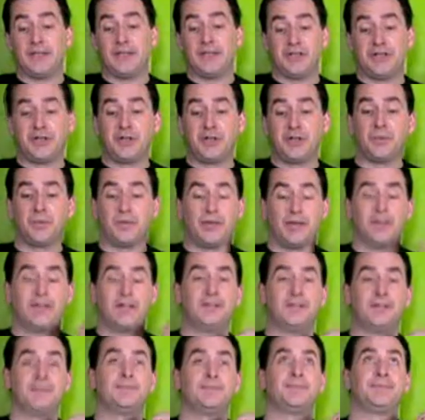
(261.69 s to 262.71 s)
Issue
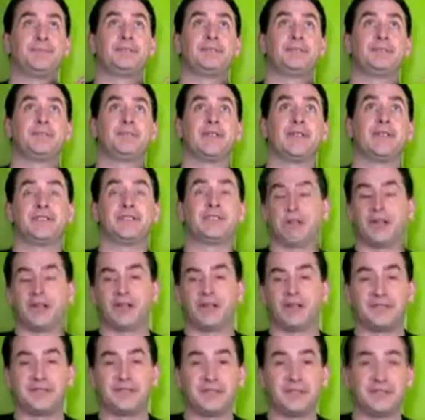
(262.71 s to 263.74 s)
one
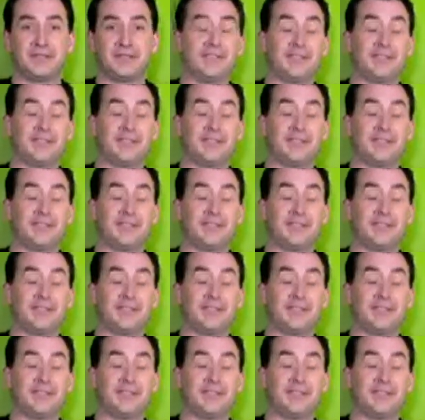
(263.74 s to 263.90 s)
starts,